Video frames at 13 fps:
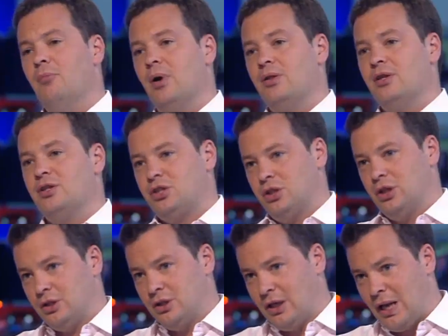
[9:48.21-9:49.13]
But
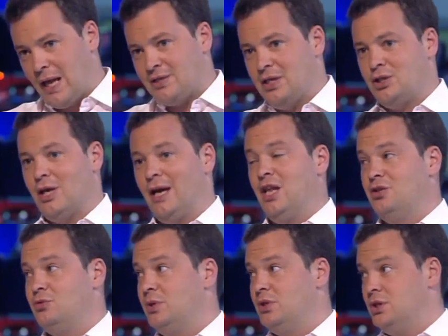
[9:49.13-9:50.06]
the classic
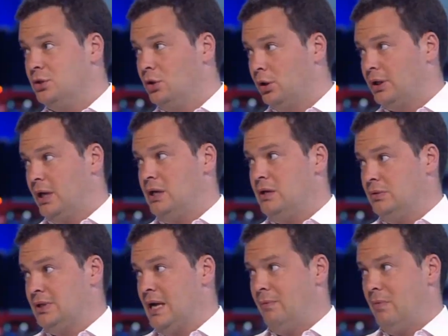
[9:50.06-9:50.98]
challenge, which is not
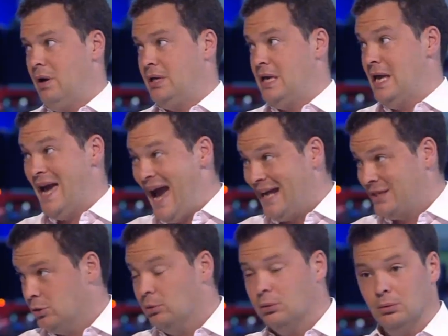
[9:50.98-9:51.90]
going down well here
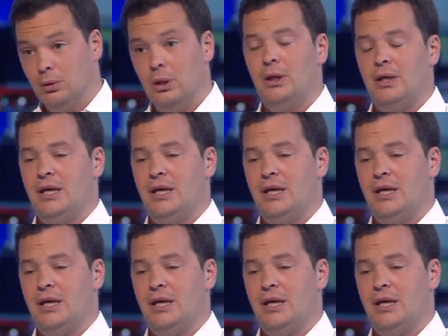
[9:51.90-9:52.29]
at all,